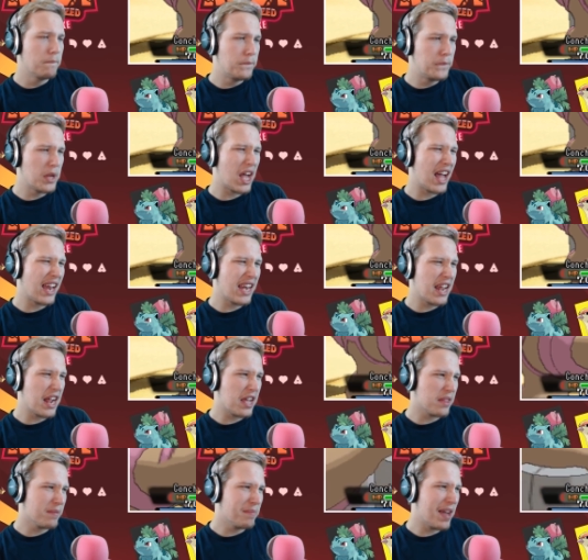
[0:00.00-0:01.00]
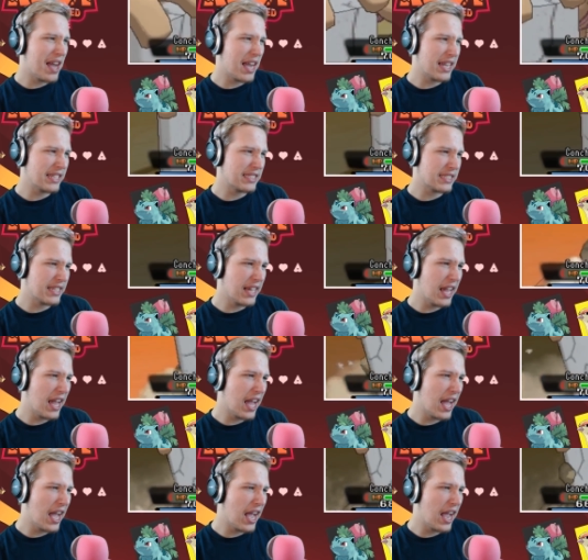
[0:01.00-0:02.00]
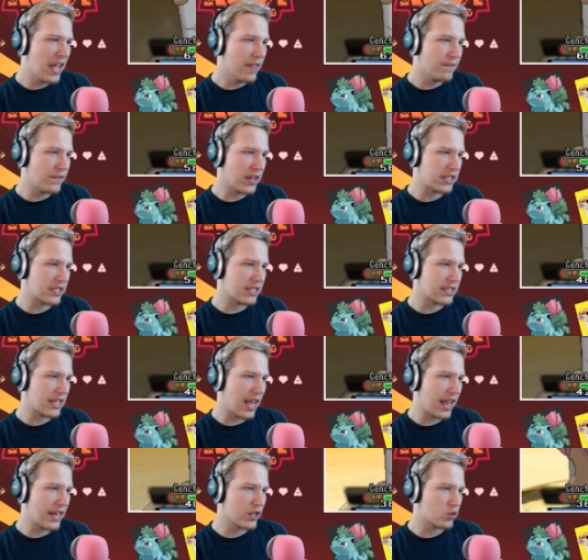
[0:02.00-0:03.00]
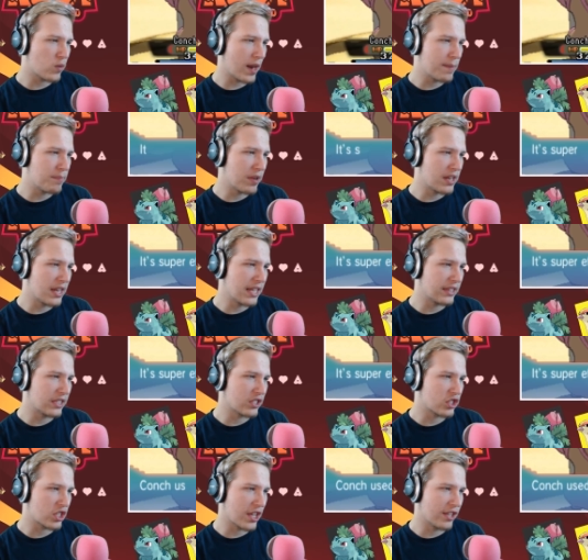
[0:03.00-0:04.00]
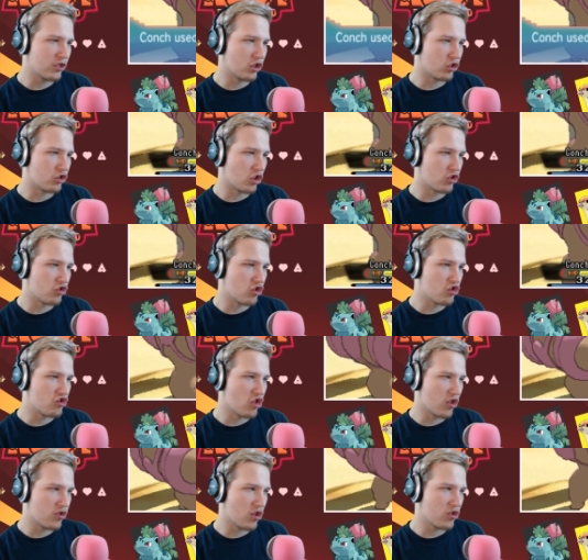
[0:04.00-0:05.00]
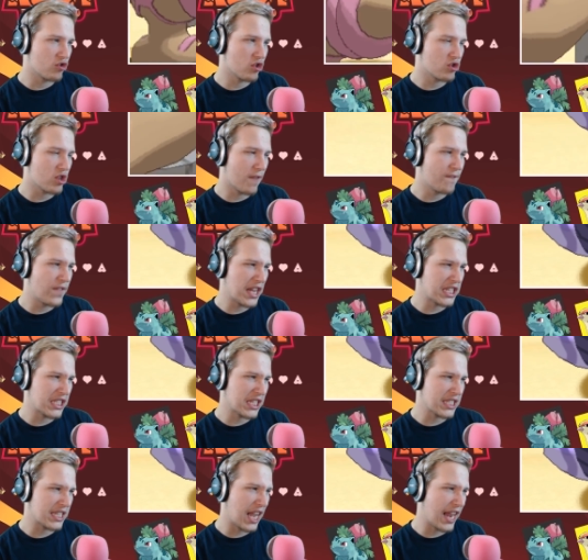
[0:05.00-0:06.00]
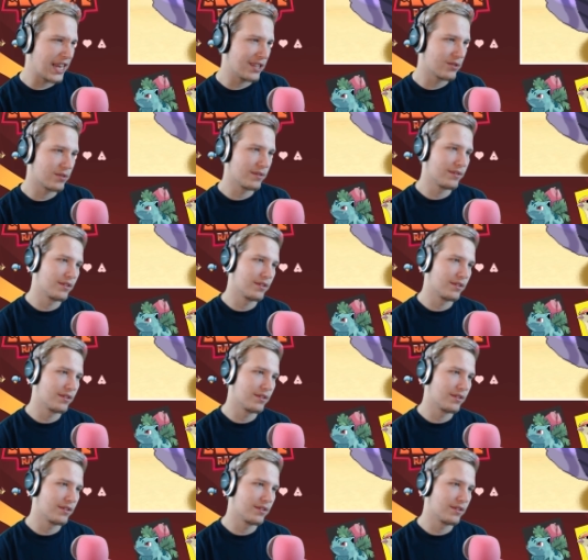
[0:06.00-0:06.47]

my skin! Basicitis right beneath the skin. Basicitis.